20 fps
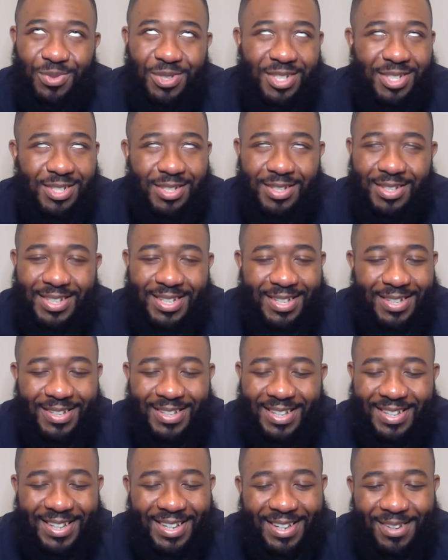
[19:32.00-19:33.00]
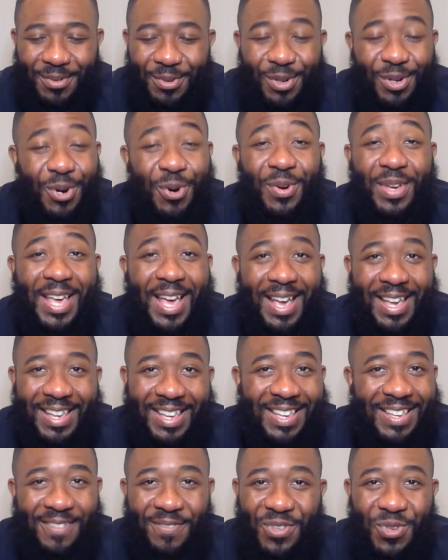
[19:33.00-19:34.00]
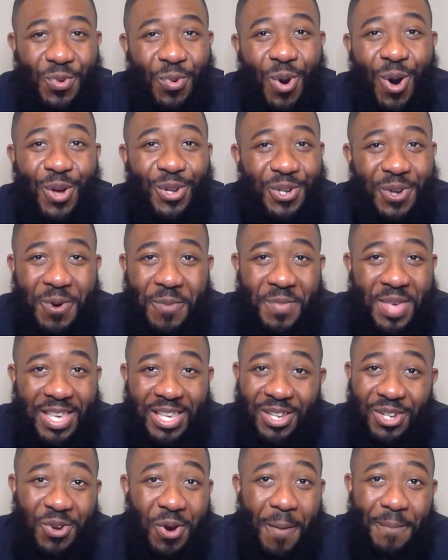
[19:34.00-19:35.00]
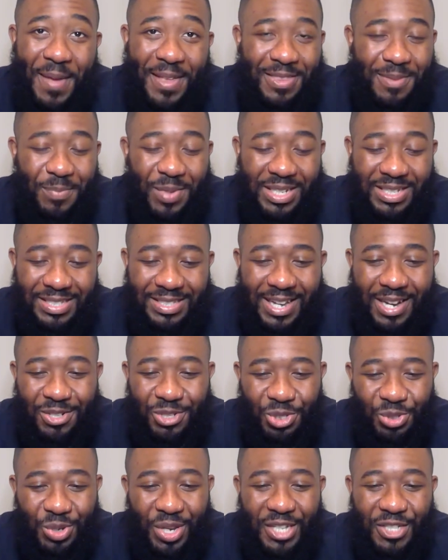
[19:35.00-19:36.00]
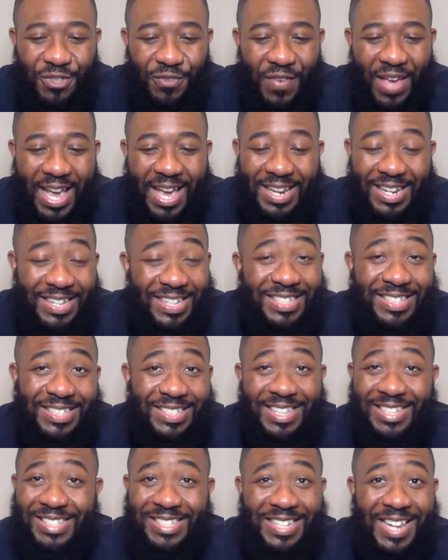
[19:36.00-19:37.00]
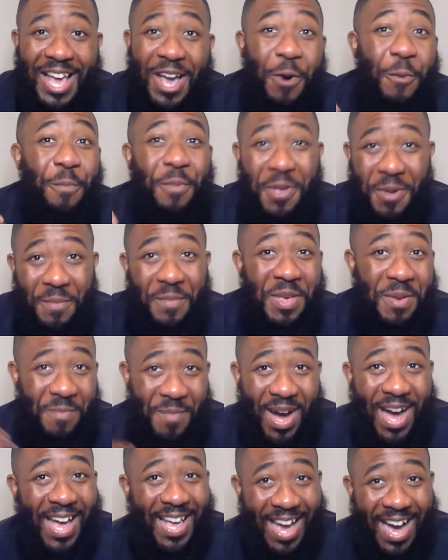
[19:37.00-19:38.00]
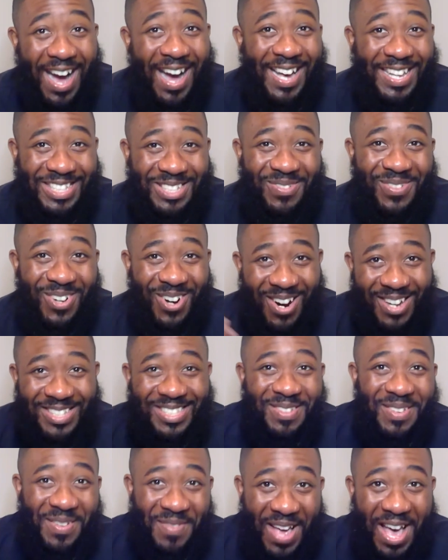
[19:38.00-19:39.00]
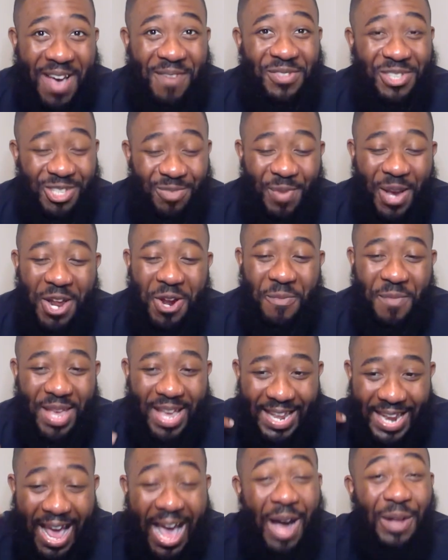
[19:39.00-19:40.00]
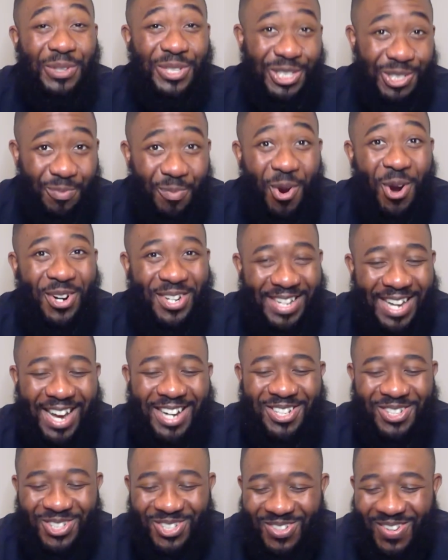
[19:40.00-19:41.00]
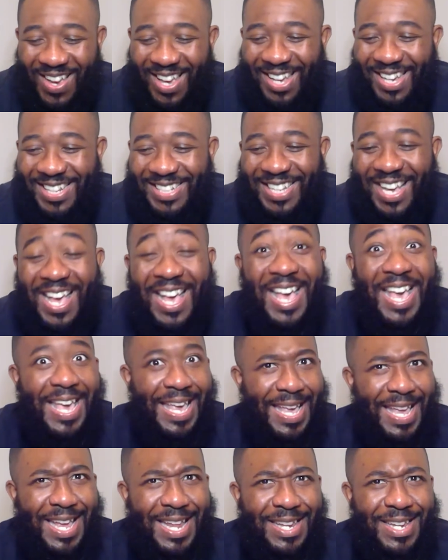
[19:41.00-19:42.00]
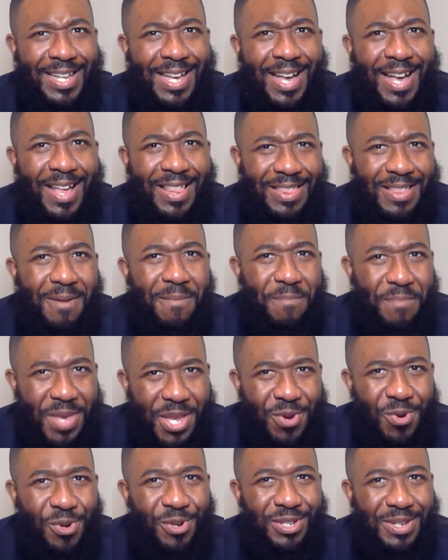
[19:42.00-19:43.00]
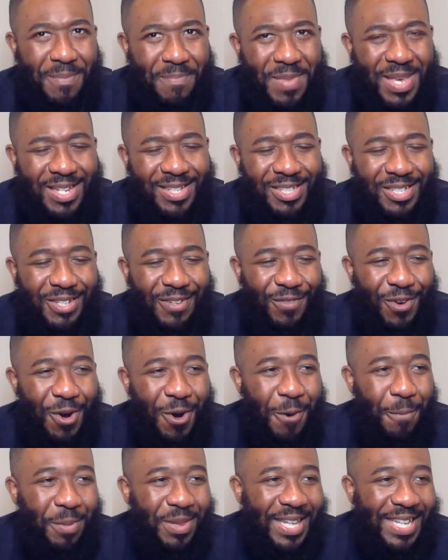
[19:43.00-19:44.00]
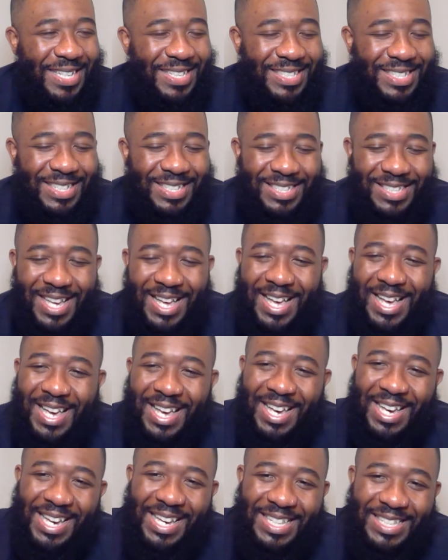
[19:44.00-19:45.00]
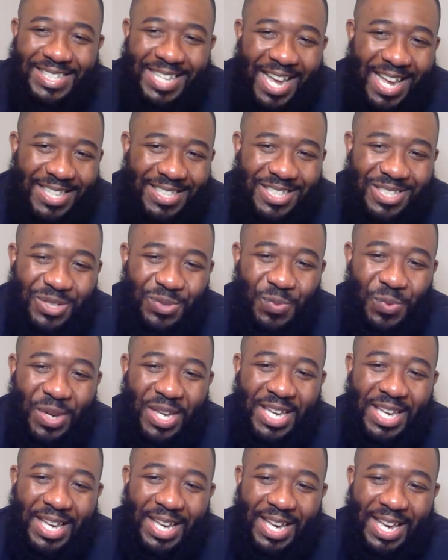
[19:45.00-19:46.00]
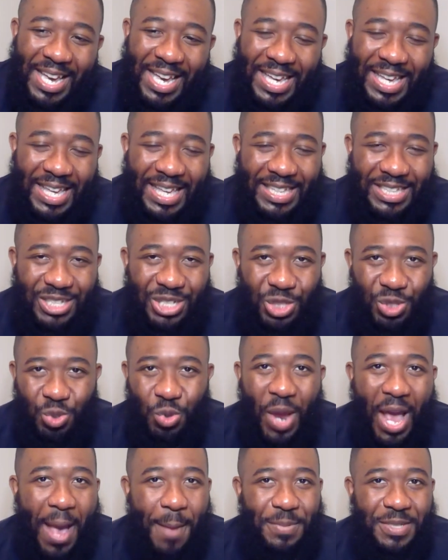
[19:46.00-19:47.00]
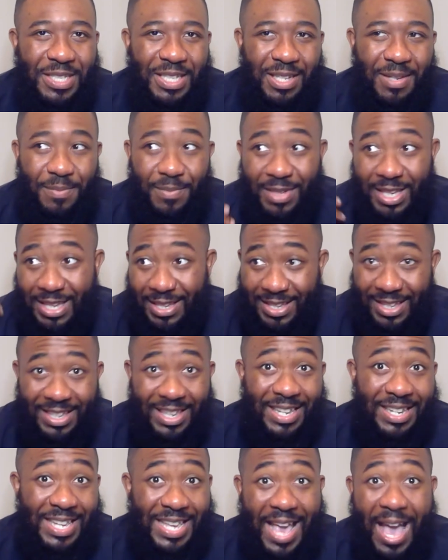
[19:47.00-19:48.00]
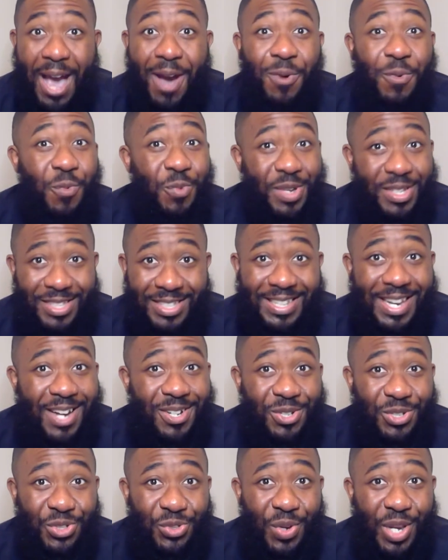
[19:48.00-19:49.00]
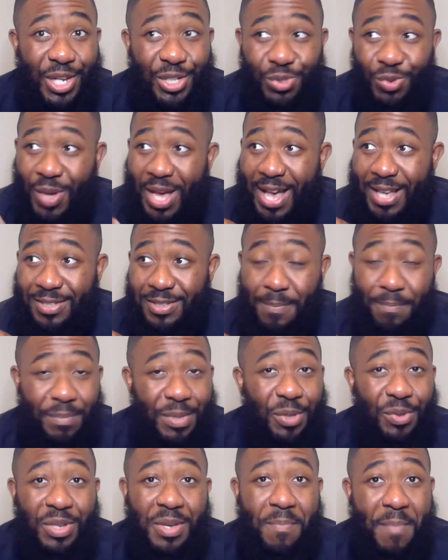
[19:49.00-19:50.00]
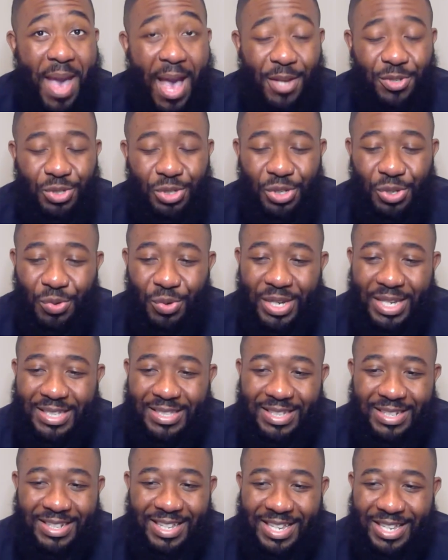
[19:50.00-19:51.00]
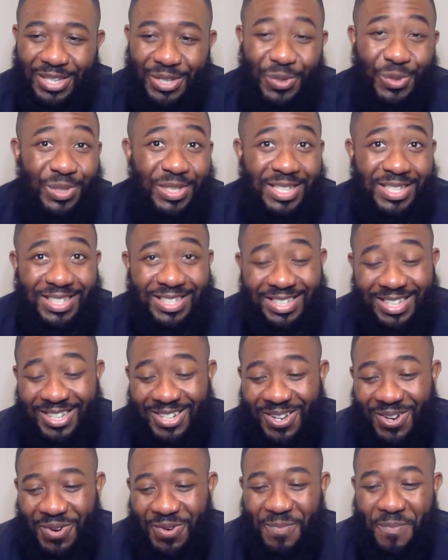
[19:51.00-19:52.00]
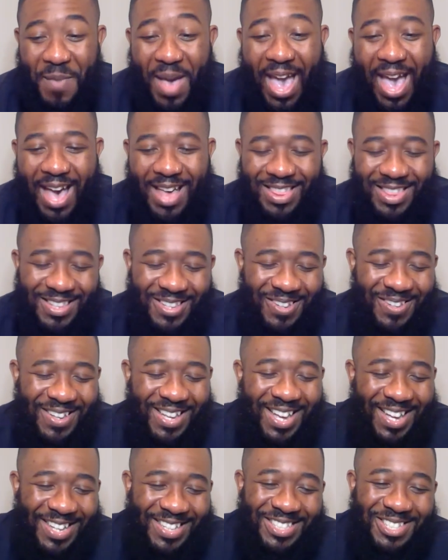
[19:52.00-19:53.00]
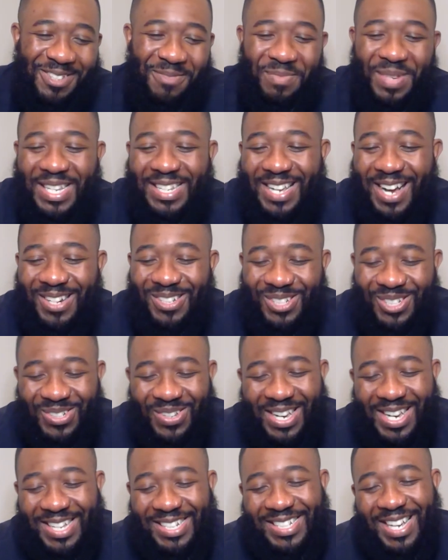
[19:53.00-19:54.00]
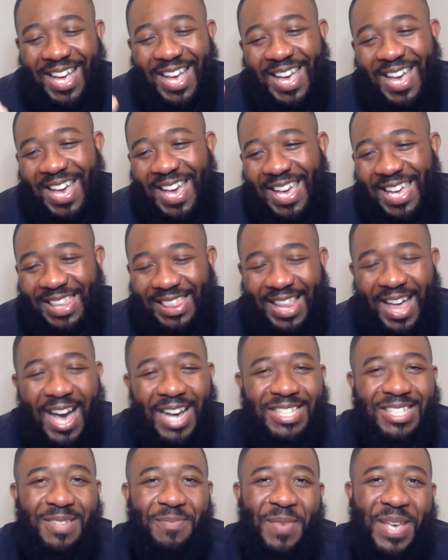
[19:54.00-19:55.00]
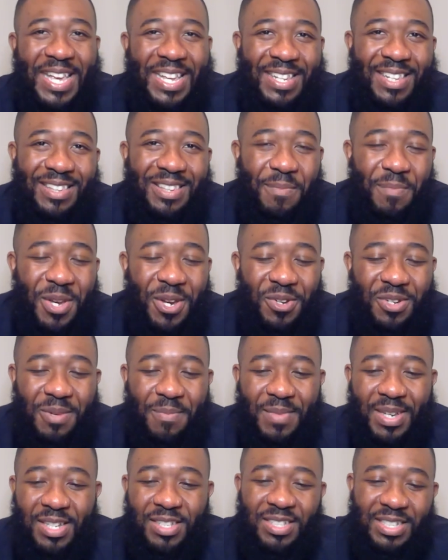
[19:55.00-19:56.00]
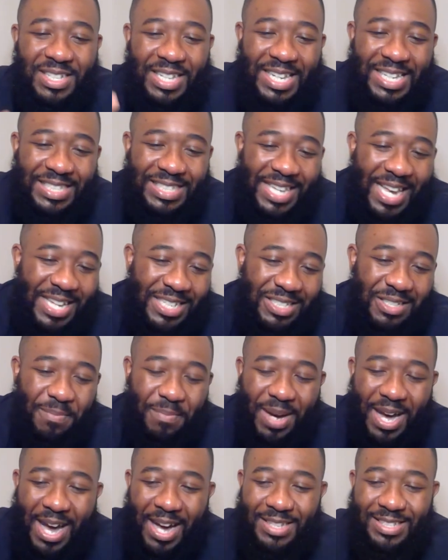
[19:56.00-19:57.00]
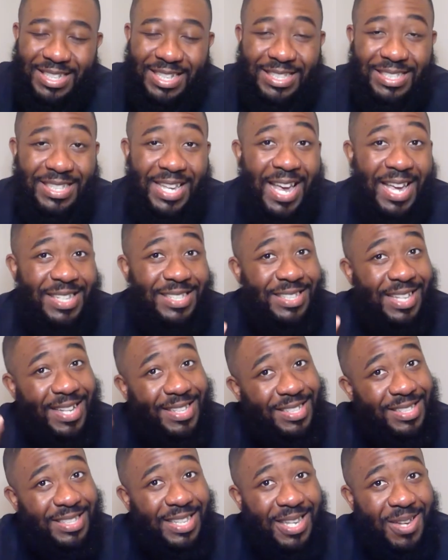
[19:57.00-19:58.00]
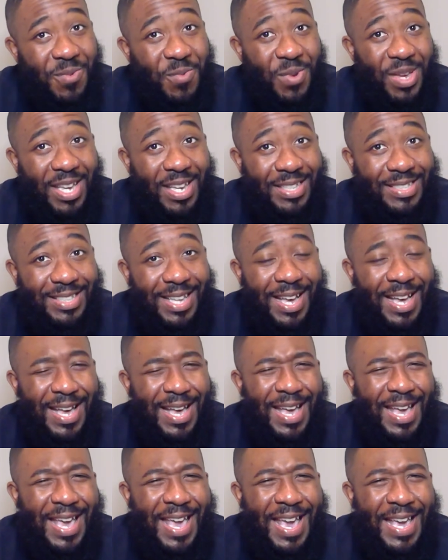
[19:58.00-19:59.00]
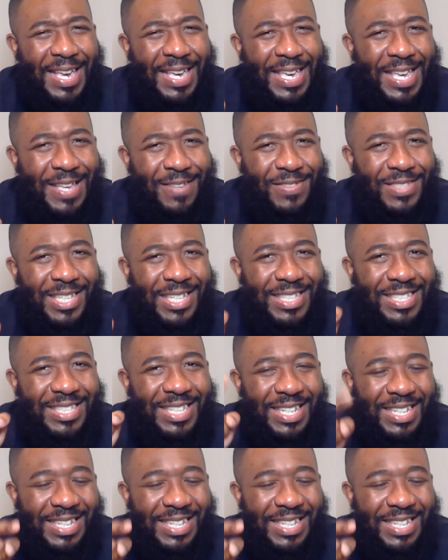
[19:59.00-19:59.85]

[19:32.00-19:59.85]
which, uh, uh, okay, if you all know me, you know I'm not the biggest Doctor Strange fan, and this doesn't help him in my eyes in regards to having Spider-Man outsmart Doctor Strange in the mirror dimension of all places. He takes his ring, he traps him, he, again, he outwits Doctor Strange, who has a million master degrees, and he uses, you know, math to, to beat Doctor Strange. He locks him in the mirror dimension, he takes the box, he takes that sling ring, and gives it to